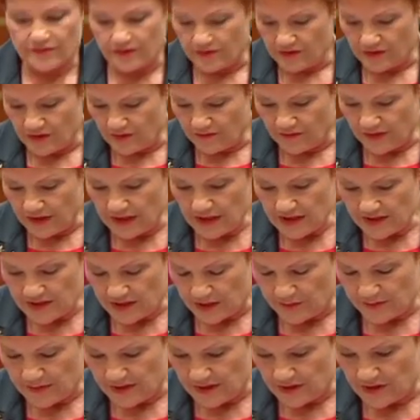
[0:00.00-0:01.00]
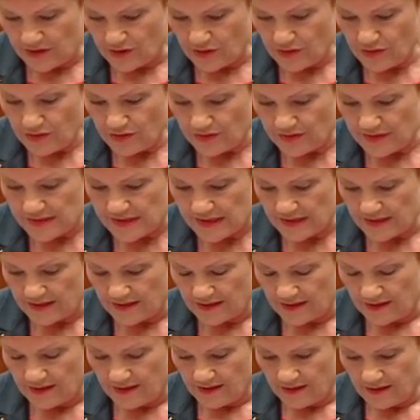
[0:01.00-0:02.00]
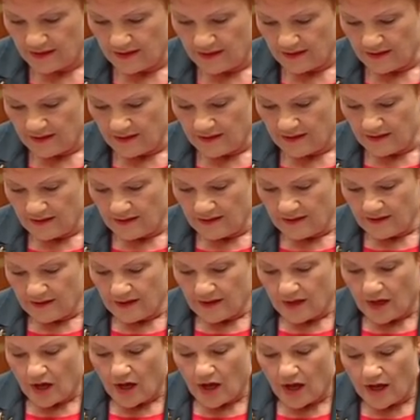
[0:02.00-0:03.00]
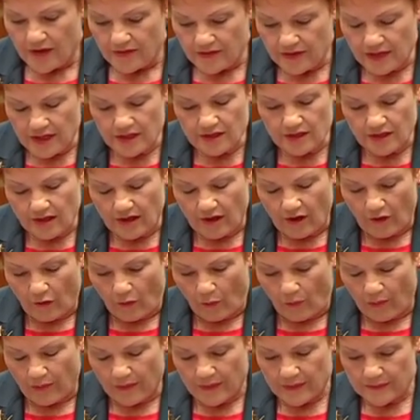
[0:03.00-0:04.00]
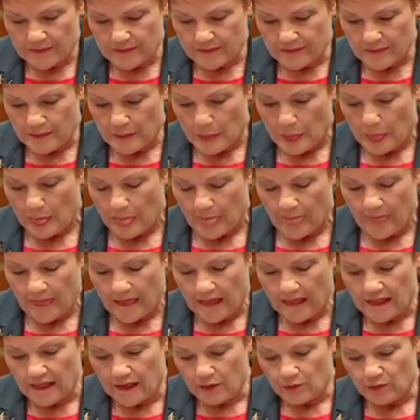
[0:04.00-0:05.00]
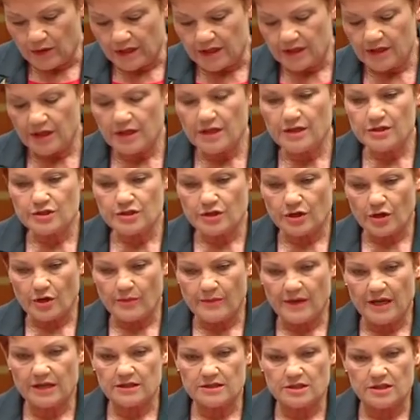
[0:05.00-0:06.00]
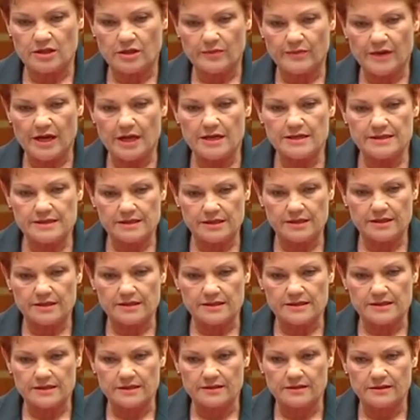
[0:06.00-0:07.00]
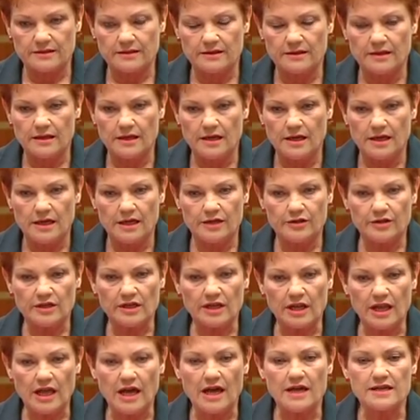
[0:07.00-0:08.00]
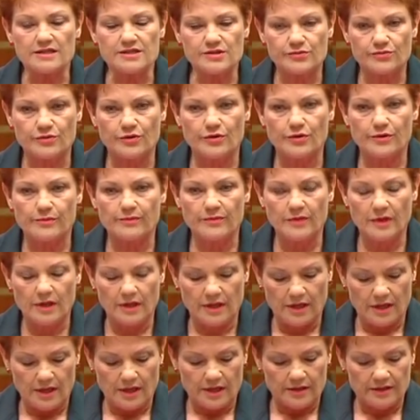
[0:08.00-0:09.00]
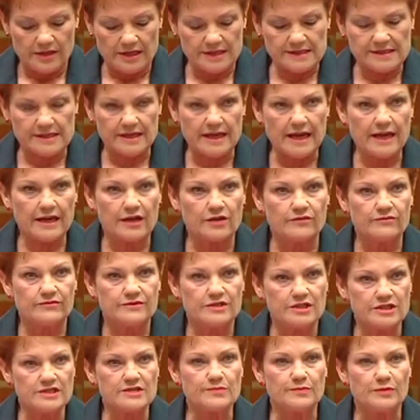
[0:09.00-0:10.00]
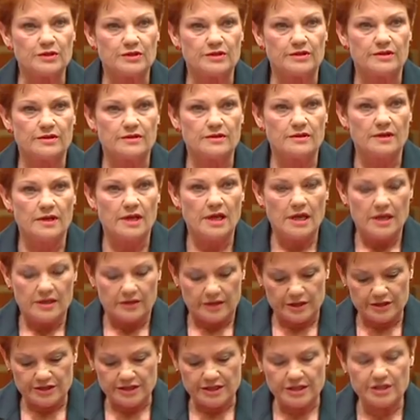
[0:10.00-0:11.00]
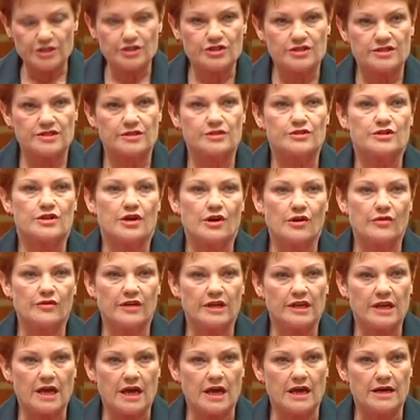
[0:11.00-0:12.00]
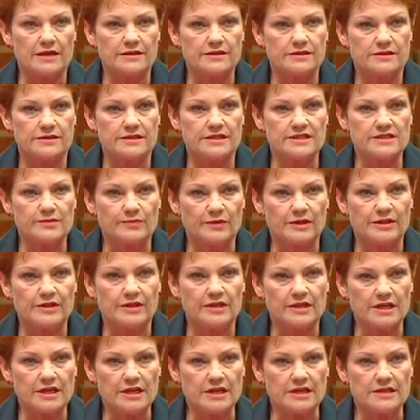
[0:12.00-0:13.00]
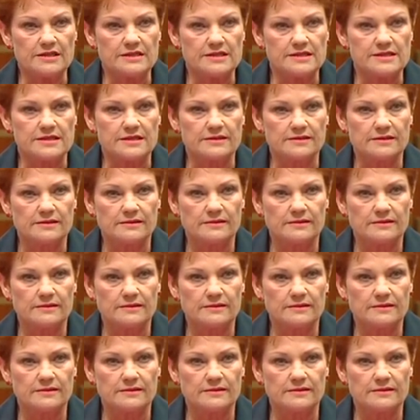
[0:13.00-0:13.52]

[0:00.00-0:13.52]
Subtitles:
your fingertips to use. I think that we need to go back to the basics. In the classroom, there's lack of discipline. The teachers are told they can't discipline the kids.